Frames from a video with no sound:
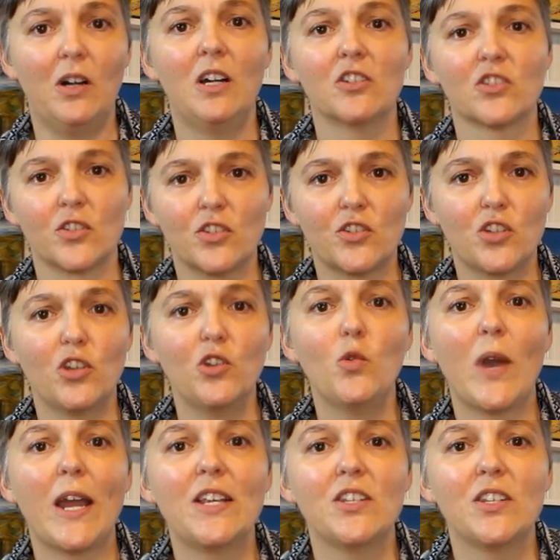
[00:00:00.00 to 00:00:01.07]
So there's 2
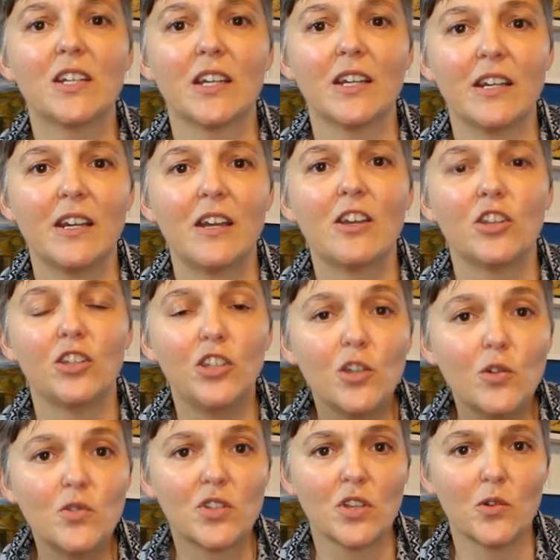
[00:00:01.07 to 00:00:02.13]
ways you can
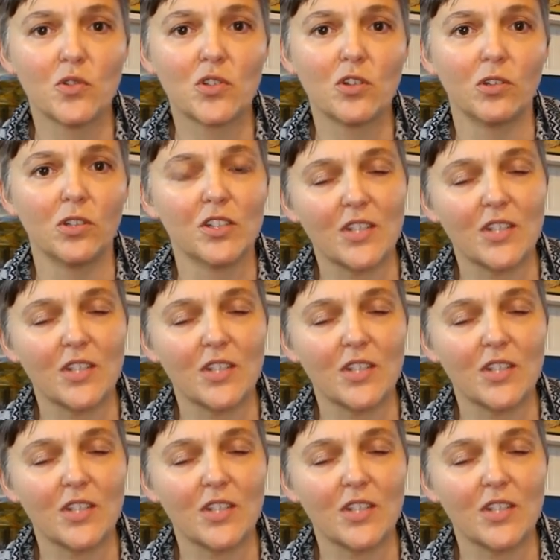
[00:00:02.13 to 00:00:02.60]
use those colours,